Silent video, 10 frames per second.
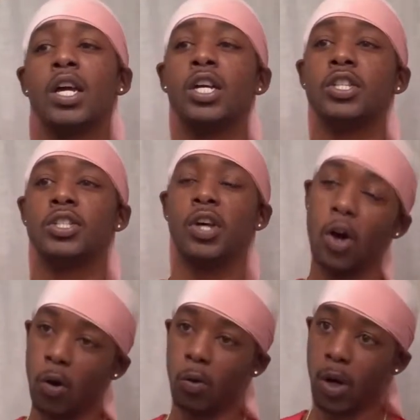
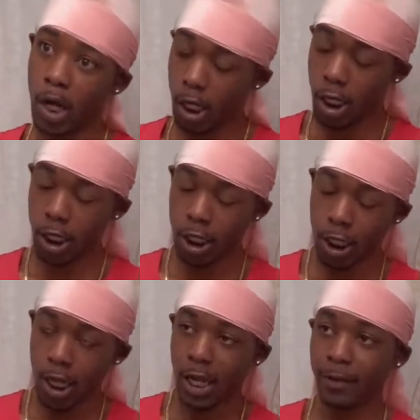So
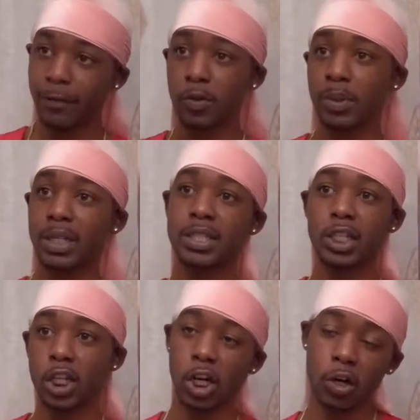a few weeks
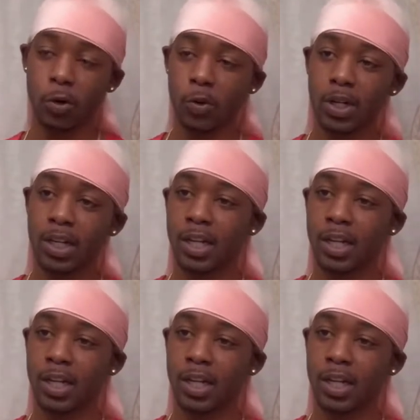ago,